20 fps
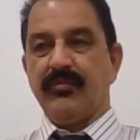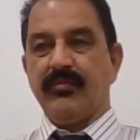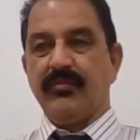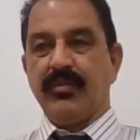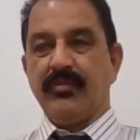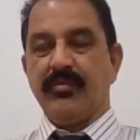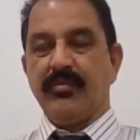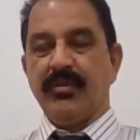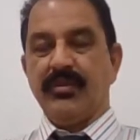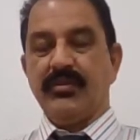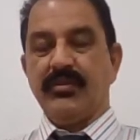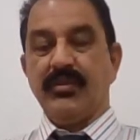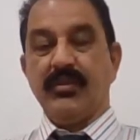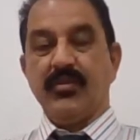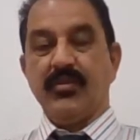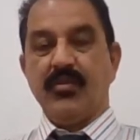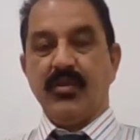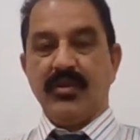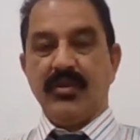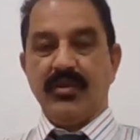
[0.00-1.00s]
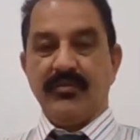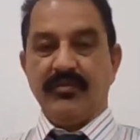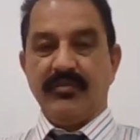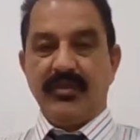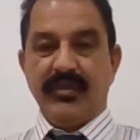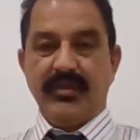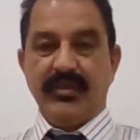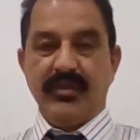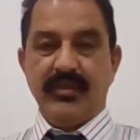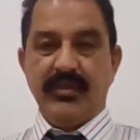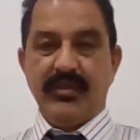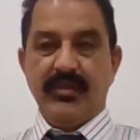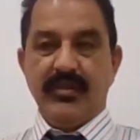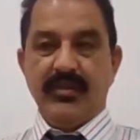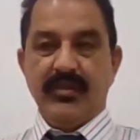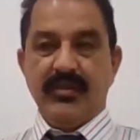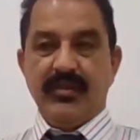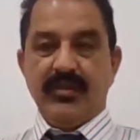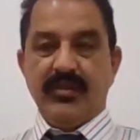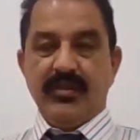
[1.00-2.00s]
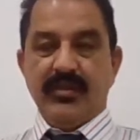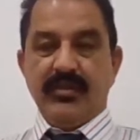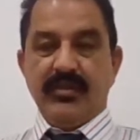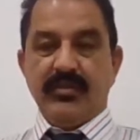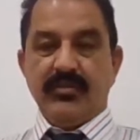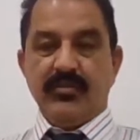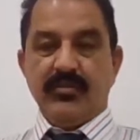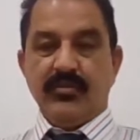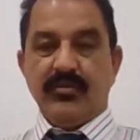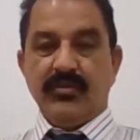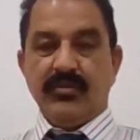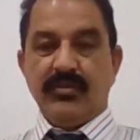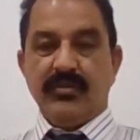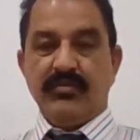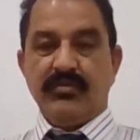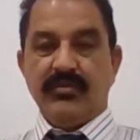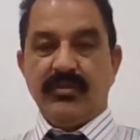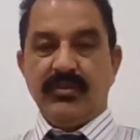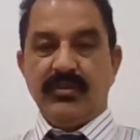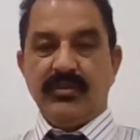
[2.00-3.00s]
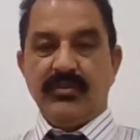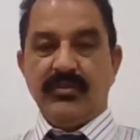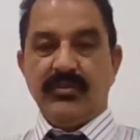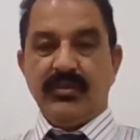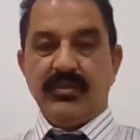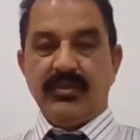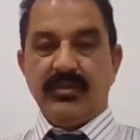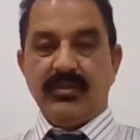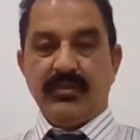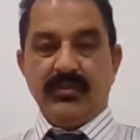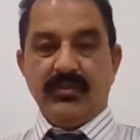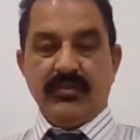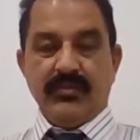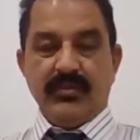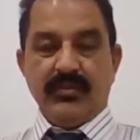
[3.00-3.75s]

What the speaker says: properties are quite different. So this was the